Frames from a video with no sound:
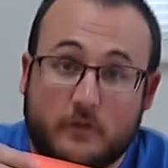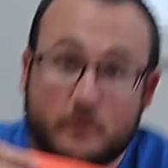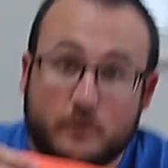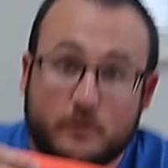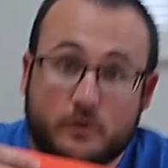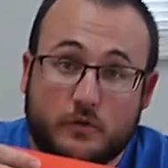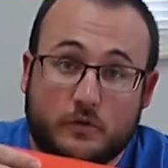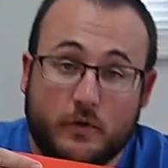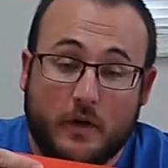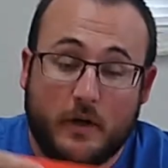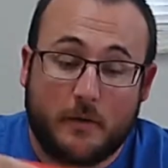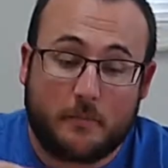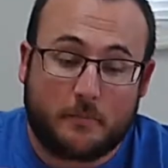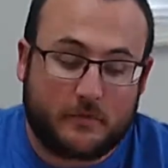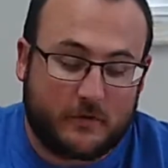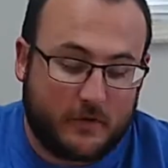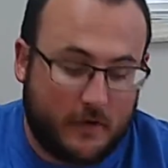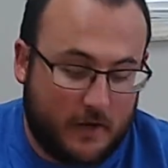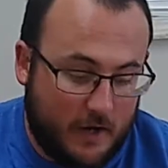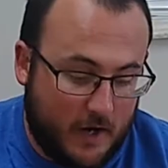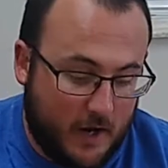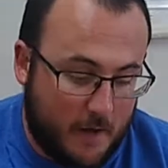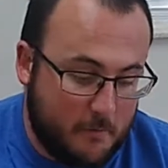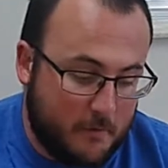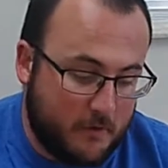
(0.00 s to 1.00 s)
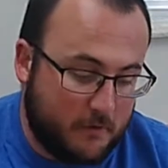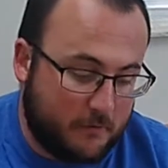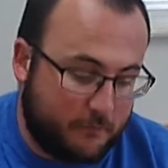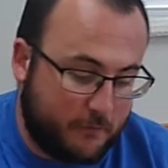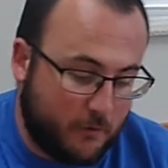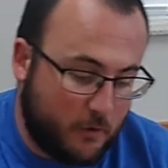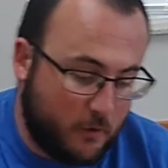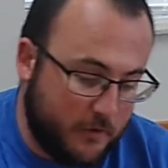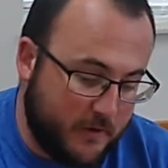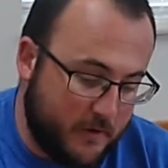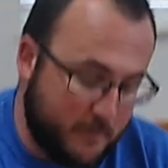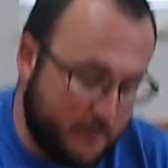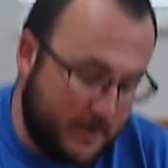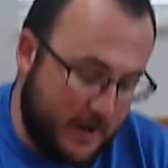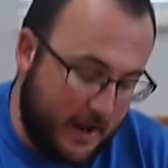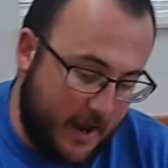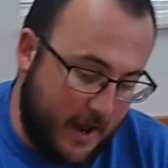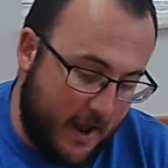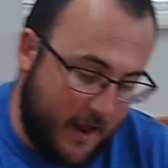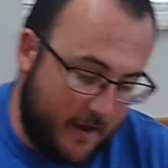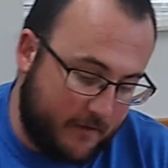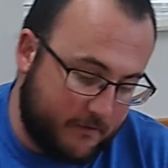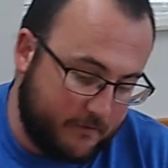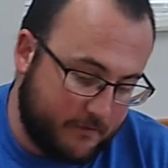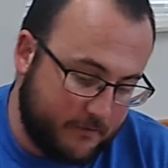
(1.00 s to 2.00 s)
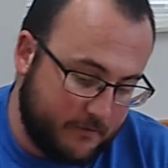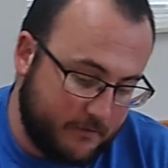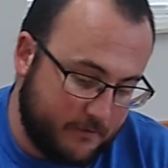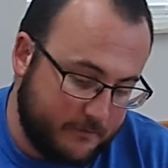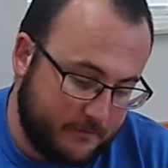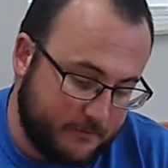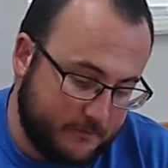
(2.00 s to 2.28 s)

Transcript: 2 strips and I'm going to fold them in half.